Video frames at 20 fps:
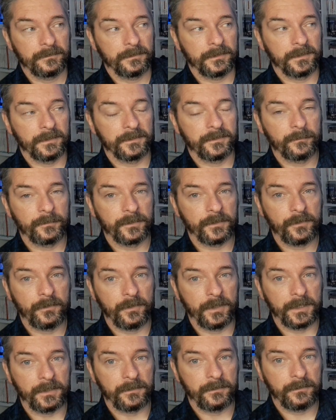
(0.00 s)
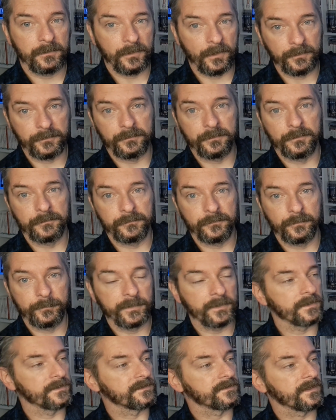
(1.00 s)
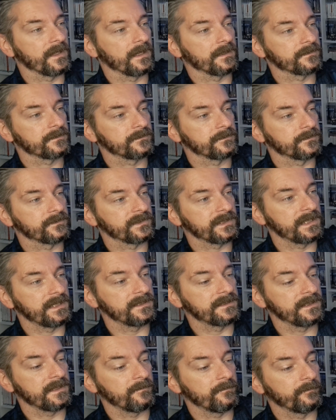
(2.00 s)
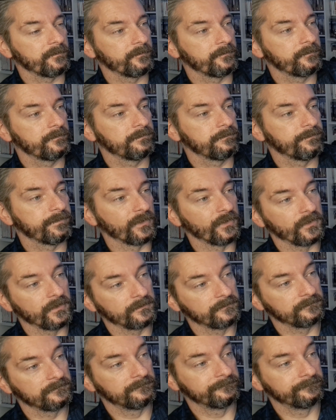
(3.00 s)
And I don't want to call it God awful because that's just cheesy, but